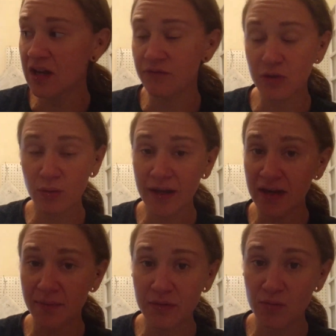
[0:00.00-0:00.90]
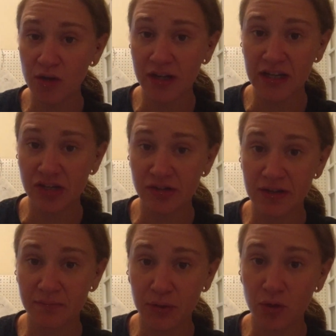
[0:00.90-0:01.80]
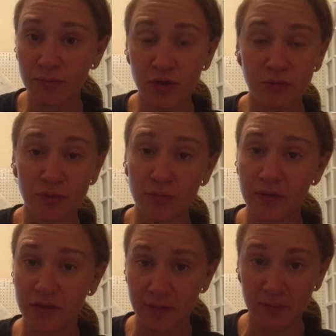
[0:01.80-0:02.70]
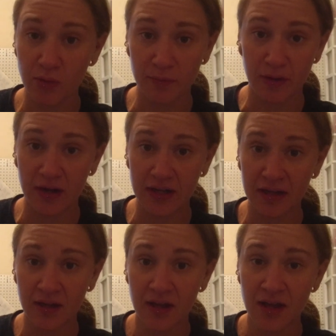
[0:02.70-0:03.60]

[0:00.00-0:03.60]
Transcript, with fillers: if you wake up in the morning and you need to poop, you can poop on the big boy potty.